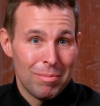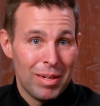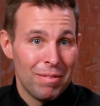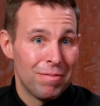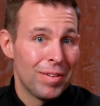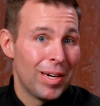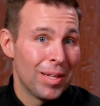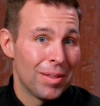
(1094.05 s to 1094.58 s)
my
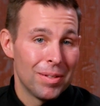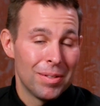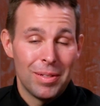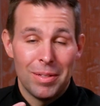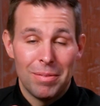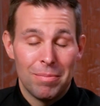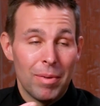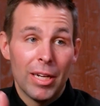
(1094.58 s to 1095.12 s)
father,
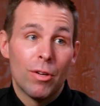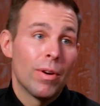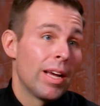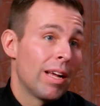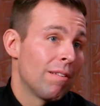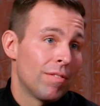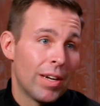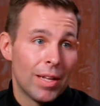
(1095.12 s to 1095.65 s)
and my
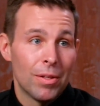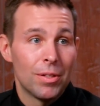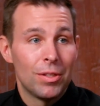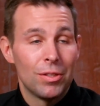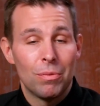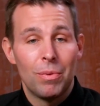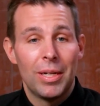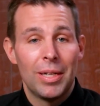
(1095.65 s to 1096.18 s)
grandfather
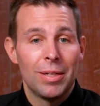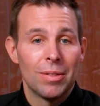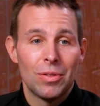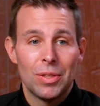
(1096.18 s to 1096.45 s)
as well.